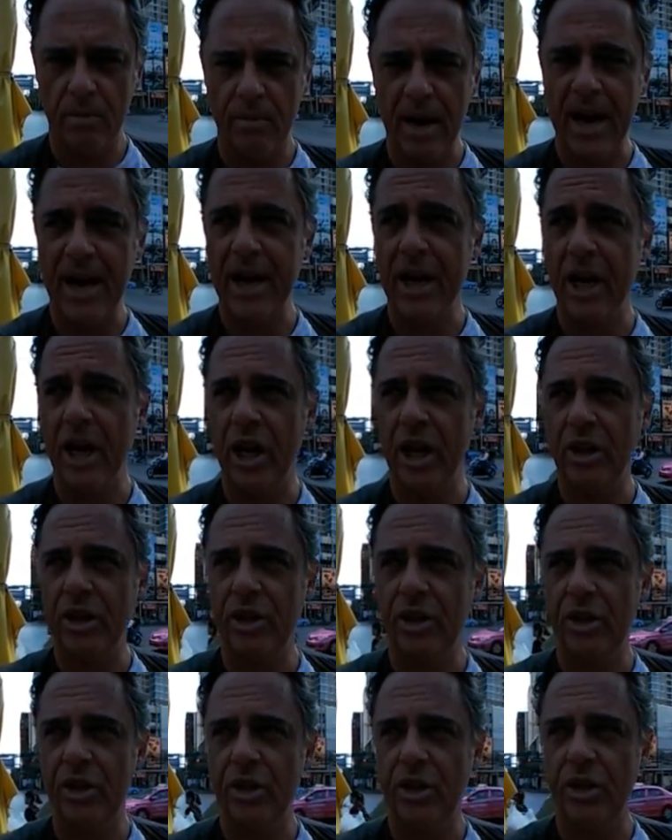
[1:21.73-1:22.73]
my
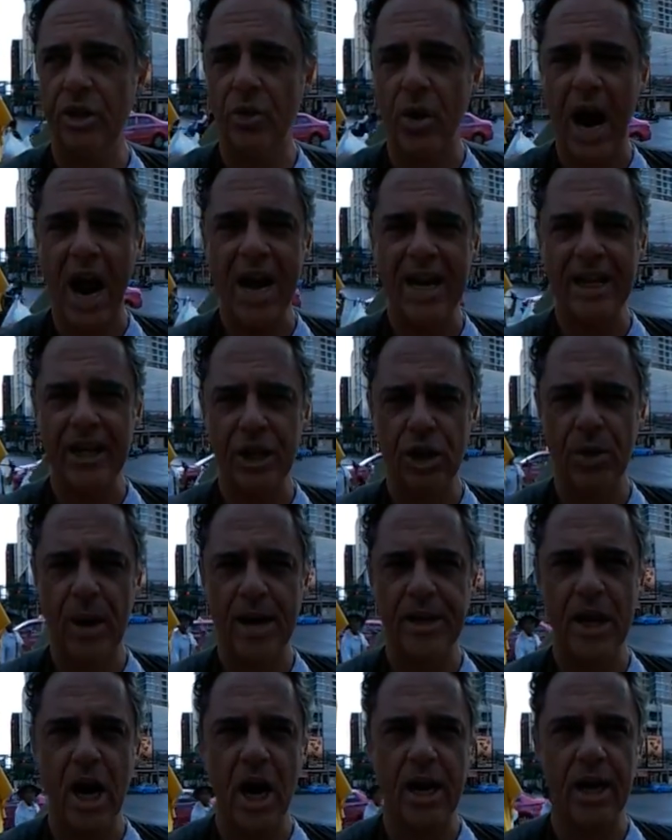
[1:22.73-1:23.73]
Dragon
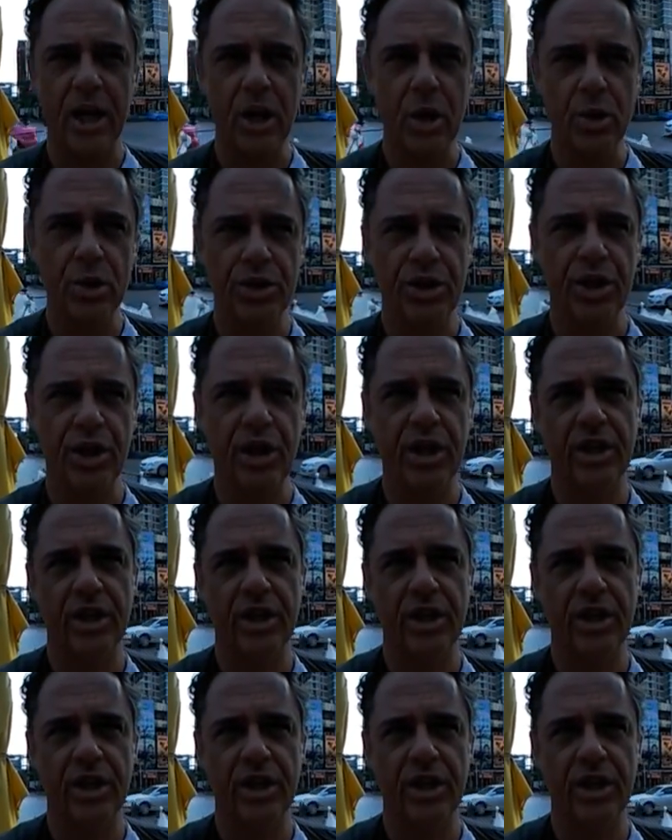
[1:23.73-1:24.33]
Dreadnought acoustic